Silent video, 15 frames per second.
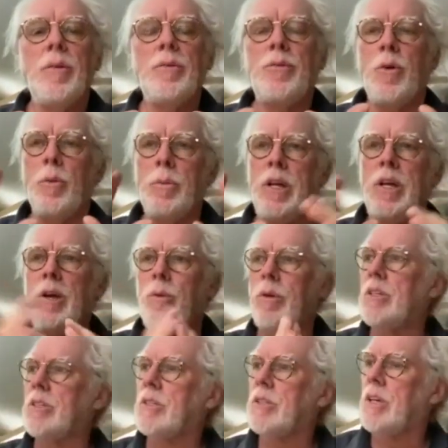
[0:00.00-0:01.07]
For me, it
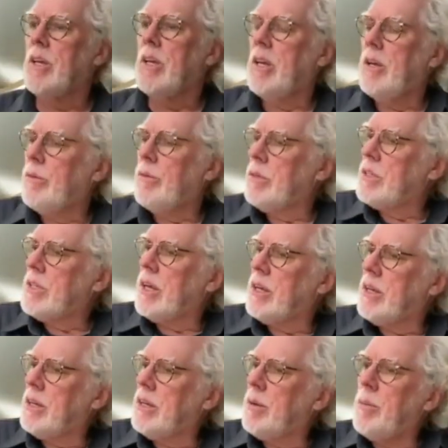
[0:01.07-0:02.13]
was was like,
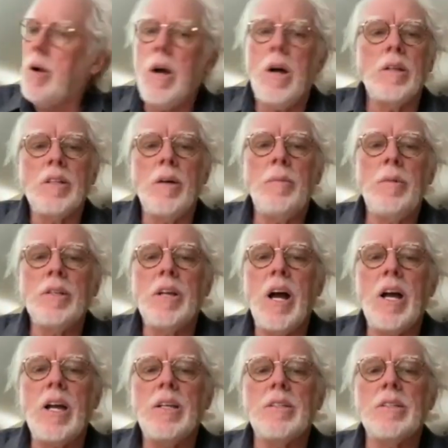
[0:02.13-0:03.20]
come on, come on,
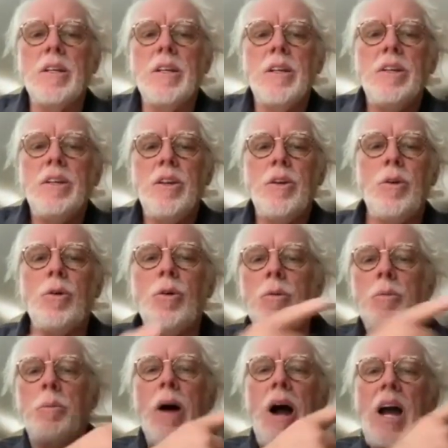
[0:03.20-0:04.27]
guys. You know,
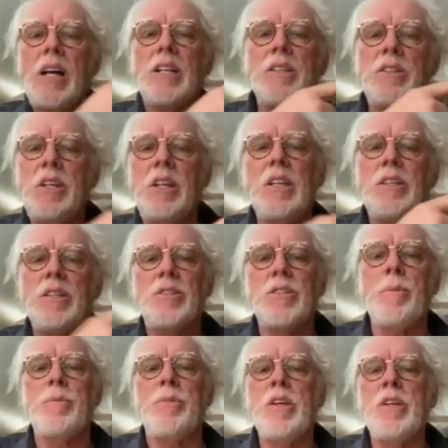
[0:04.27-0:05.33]
Bach did
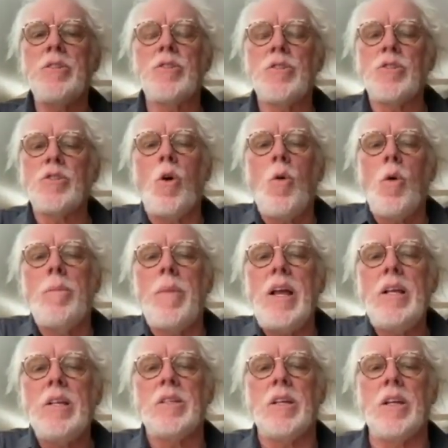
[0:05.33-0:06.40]
something so
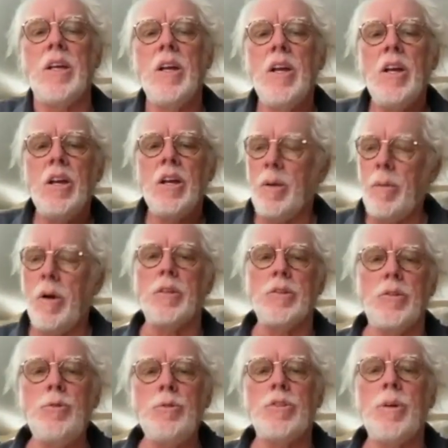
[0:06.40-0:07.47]
amazing come on,
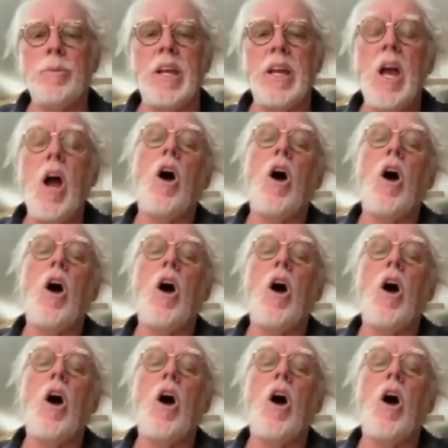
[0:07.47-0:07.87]
do something.